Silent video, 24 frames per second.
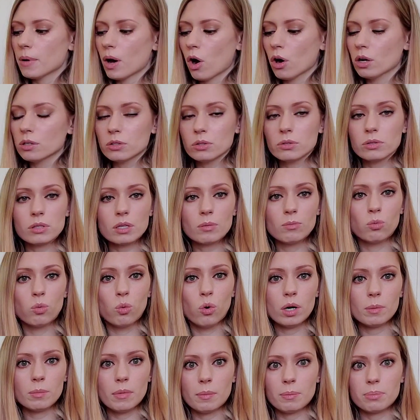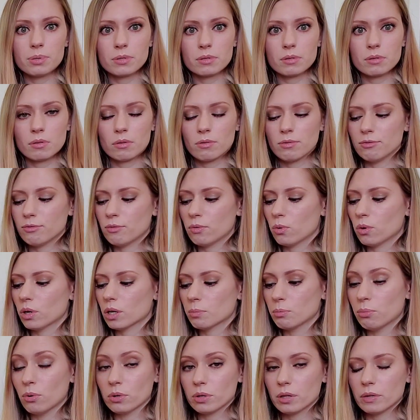on to some warm-ups
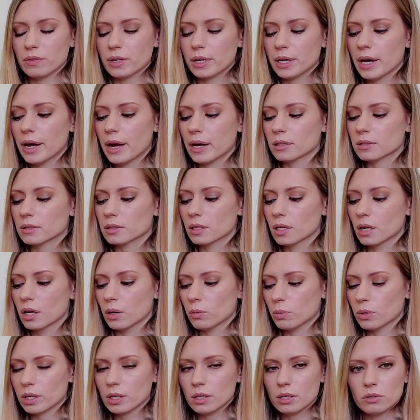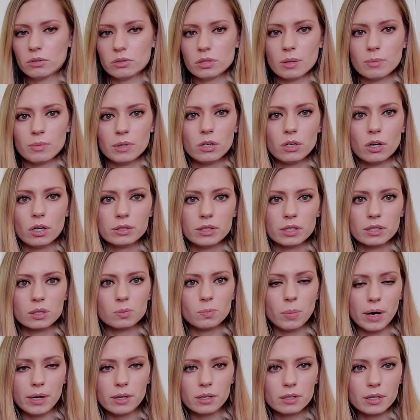for both of our hands. We're going to do something called the
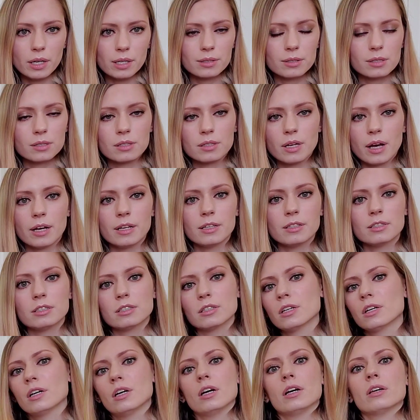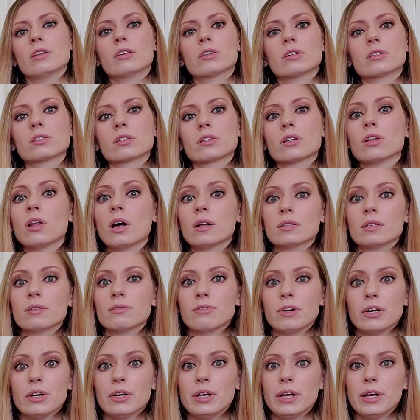spider exercise. There's lots of
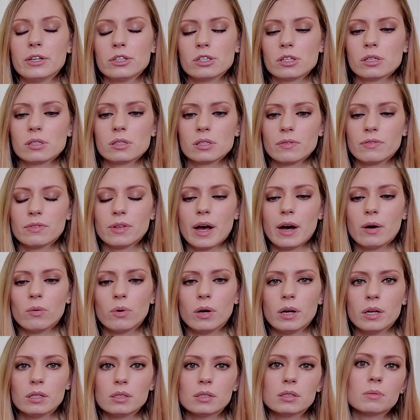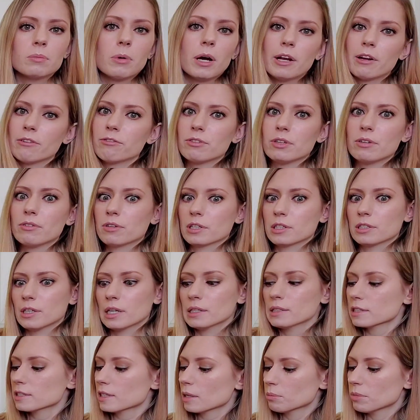variations of that one. You might have even
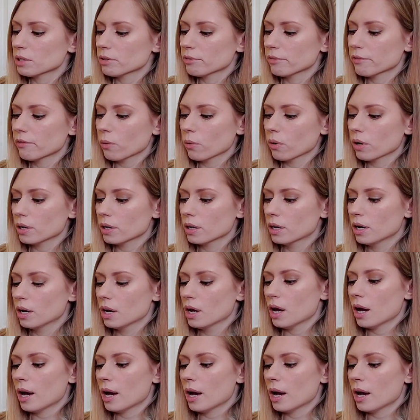done some before,